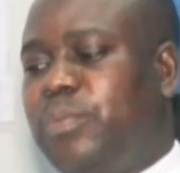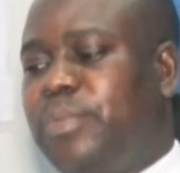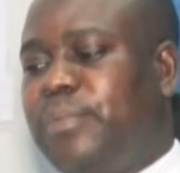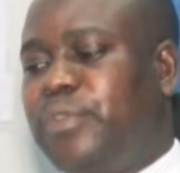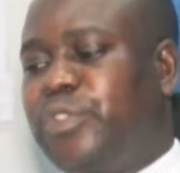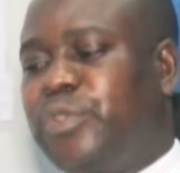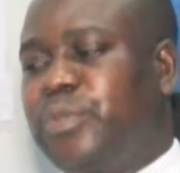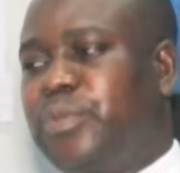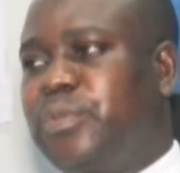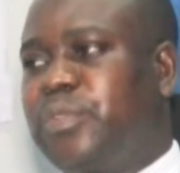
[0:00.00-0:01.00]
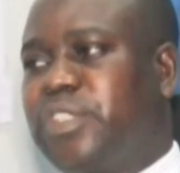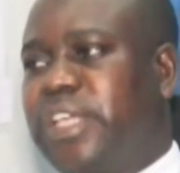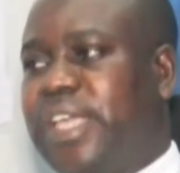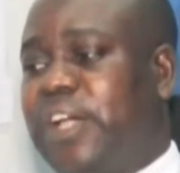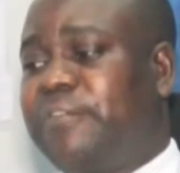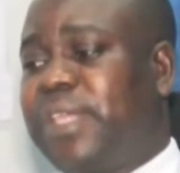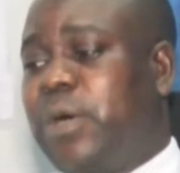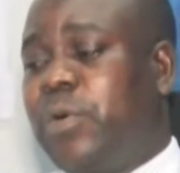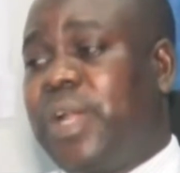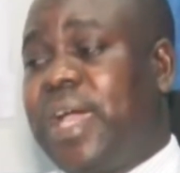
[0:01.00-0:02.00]
people should take care of their
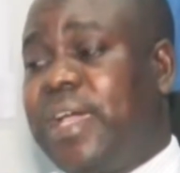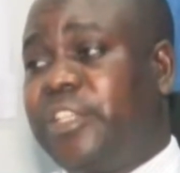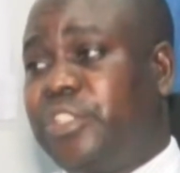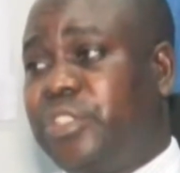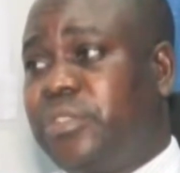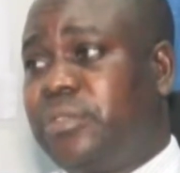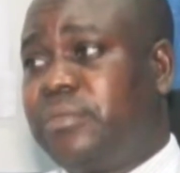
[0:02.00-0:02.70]
oral hygiene.